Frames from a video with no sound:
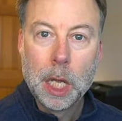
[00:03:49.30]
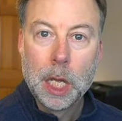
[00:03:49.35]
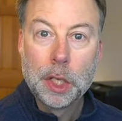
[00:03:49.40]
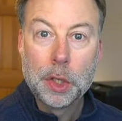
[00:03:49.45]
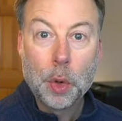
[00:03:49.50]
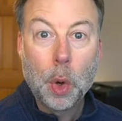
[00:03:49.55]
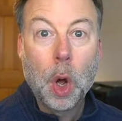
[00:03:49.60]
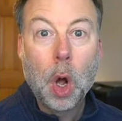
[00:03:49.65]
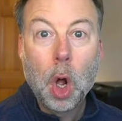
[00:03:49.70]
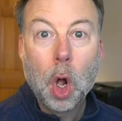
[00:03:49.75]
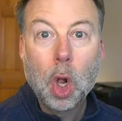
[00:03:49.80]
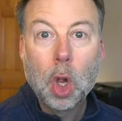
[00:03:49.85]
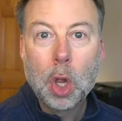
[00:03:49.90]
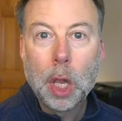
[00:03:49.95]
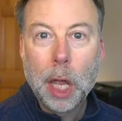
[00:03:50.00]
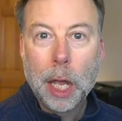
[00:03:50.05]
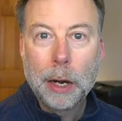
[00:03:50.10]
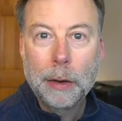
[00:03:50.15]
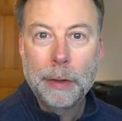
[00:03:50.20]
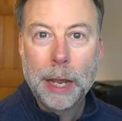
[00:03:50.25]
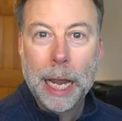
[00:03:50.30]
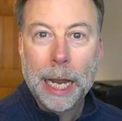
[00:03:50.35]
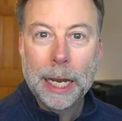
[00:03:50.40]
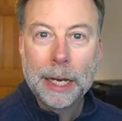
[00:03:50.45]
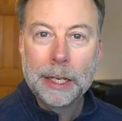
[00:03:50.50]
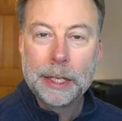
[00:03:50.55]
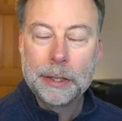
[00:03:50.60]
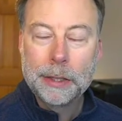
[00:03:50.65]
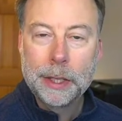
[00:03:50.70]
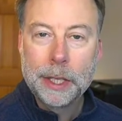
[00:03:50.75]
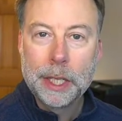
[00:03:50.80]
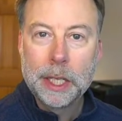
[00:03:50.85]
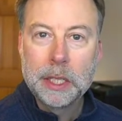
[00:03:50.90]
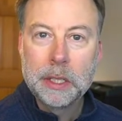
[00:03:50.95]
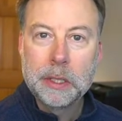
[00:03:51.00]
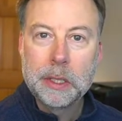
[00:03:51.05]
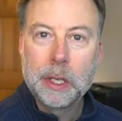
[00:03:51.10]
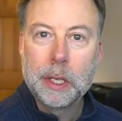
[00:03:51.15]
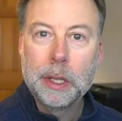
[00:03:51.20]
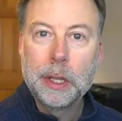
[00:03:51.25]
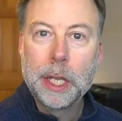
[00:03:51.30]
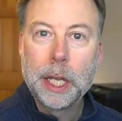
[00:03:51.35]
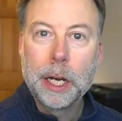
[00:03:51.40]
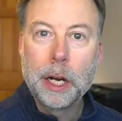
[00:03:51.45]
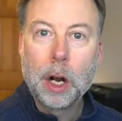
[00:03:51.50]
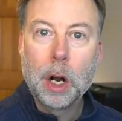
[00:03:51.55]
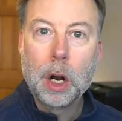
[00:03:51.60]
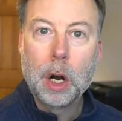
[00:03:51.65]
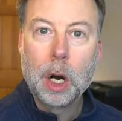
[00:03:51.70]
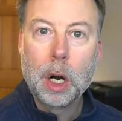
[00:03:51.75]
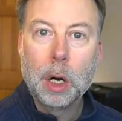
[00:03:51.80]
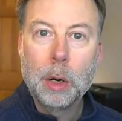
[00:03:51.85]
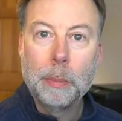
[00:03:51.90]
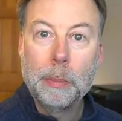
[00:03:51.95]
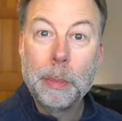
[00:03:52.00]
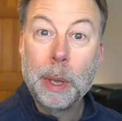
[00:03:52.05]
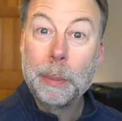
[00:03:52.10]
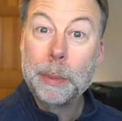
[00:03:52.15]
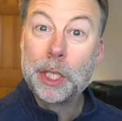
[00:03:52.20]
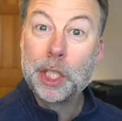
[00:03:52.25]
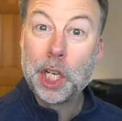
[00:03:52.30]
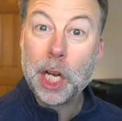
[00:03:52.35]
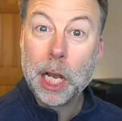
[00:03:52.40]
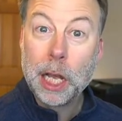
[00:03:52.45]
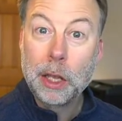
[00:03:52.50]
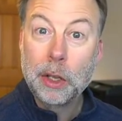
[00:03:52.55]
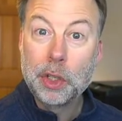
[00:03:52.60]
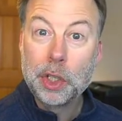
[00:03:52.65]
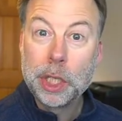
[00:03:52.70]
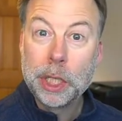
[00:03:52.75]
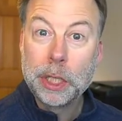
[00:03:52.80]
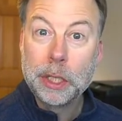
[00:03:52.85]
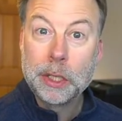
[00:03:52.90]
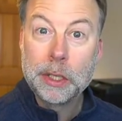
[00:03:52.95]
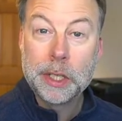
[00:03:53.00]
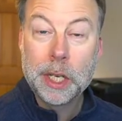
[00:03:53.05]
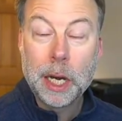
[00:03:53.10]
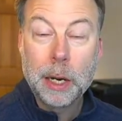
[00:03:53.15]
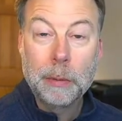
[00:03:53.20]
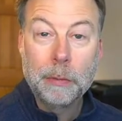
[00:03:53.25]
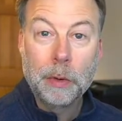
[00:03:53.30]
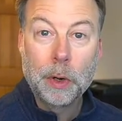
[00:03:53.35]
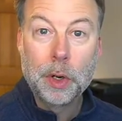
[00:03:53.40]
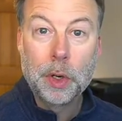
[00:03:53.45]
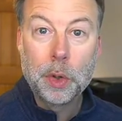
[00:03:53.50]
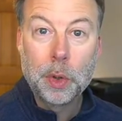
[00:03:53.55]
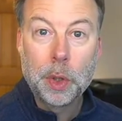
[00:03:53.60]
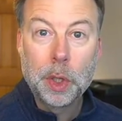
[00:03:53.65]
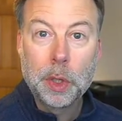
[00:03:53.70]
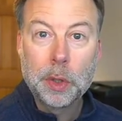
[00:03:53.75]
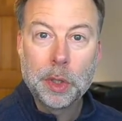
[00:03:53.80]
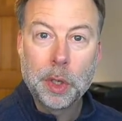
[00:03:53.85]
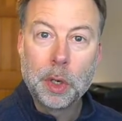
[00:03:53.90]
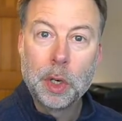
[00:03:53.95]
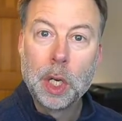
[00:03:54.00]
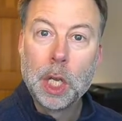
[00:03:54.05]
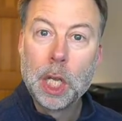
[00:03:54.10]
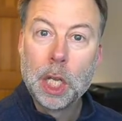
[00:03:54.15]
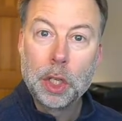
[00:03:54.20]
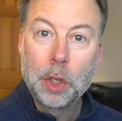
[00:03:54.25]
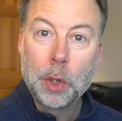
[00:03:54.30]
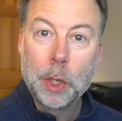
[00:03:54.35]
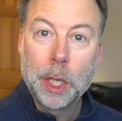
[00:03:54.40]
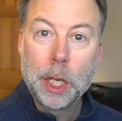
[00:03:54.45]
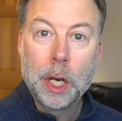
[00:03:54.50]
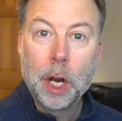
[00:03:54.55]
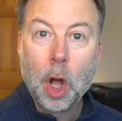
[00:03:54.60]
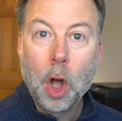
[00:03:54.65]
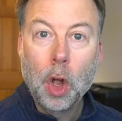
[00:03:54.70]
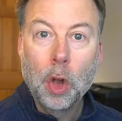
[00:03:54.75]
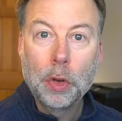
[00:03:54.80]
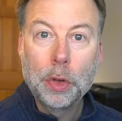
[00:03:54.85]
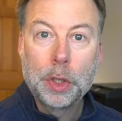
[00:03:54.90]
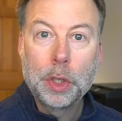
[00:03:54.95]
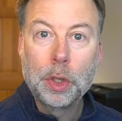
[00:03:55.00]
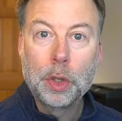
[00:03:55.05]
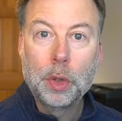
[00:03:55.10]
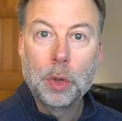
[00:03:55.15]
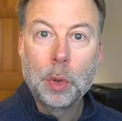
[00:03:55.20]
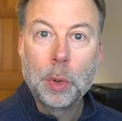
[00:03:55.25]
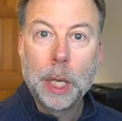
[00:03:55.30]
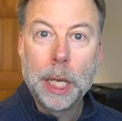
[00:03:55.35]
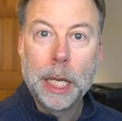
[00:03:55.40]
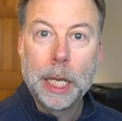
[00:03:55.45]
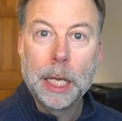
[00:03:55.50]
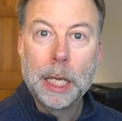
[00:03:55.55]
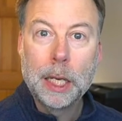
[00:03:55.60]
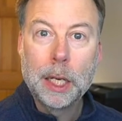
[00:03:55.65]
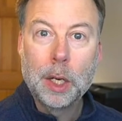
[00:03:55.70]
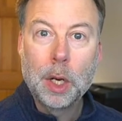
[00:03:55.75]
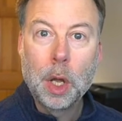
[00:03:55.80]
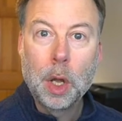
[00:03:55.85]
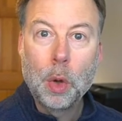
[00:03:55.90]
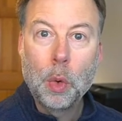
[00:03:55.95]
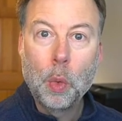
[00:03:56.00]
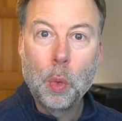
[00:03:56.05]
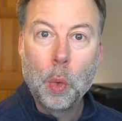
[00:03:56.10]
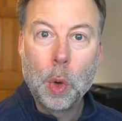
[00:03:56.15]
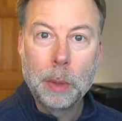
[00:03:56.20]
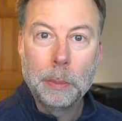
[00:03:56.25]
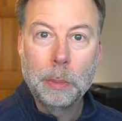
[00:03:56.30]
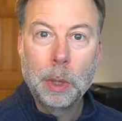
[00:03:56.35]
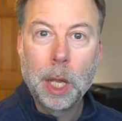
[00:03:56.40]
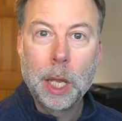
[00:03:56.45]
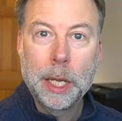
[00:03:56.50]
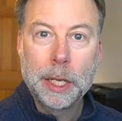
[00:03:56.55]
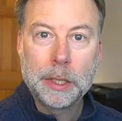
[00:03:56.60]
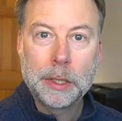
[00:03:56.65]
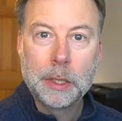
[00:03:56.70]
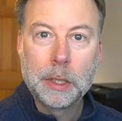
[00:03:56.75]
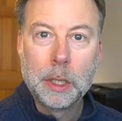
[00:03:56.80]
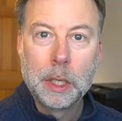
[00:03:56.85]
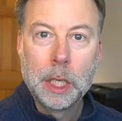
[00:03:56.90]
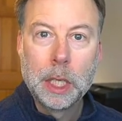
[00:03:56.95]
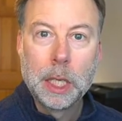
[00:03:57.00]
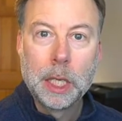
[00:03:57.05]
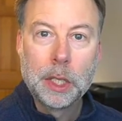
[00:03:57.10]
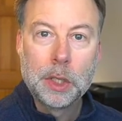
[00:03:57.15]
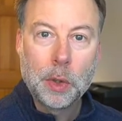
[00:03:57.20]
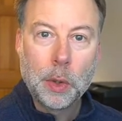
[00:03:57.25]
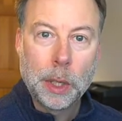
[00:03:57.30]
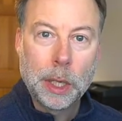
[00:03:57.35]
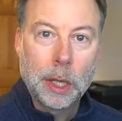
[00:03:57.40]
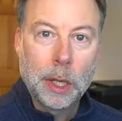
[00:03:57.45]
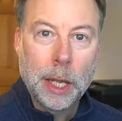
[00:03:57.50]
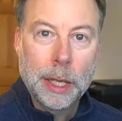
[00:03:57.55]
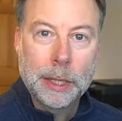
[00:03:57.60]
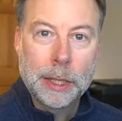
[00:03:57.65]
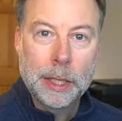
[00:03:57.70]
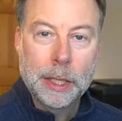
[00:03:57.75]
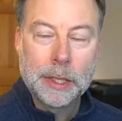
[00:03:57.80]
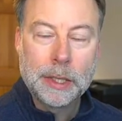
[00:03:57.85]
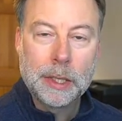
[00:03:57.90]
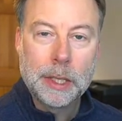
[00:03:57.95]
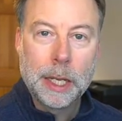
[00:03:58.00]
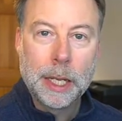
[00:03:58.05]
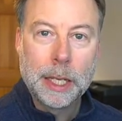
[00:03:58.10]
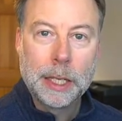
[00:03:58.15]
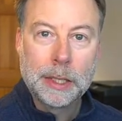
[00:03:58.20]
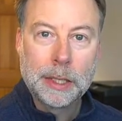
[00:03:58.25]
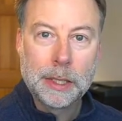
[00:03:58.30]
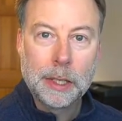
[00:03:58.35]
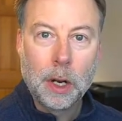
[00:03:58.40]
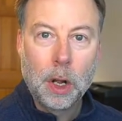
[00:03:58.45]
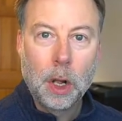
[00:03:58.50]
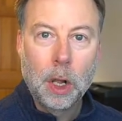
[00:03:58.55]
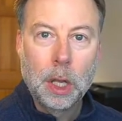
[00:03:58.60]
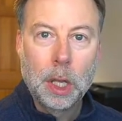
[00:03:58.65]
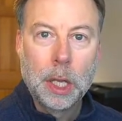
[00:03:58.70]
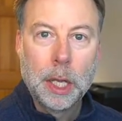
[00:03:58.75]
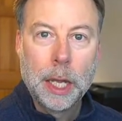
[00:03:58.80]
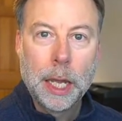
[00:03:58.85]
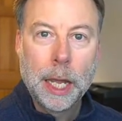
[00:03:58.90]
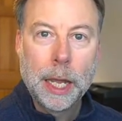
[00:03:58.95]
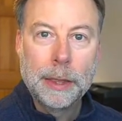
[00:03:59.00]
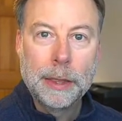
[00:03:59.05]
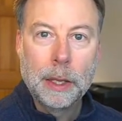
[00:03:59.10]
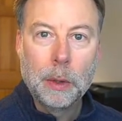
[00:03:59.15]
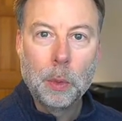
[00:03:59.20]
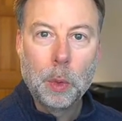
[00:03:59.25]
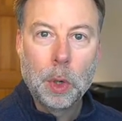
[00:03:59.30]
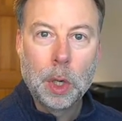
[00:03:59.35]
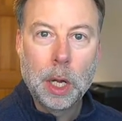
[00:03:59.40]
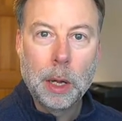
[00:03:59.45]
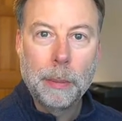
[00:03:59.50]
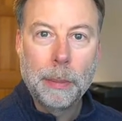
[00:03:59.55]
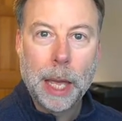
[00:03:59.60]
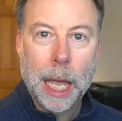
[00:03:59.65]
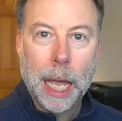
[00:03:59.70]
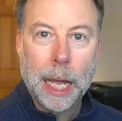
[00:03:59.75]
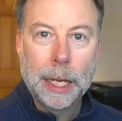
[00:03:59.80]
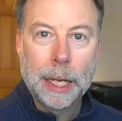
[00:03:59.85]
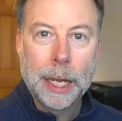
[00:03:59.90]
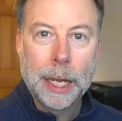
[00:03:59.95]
So a lot of handy things that are maybe challenging to set up for a new user, you can all do in one place. So I'm going to let this install and then we'll come back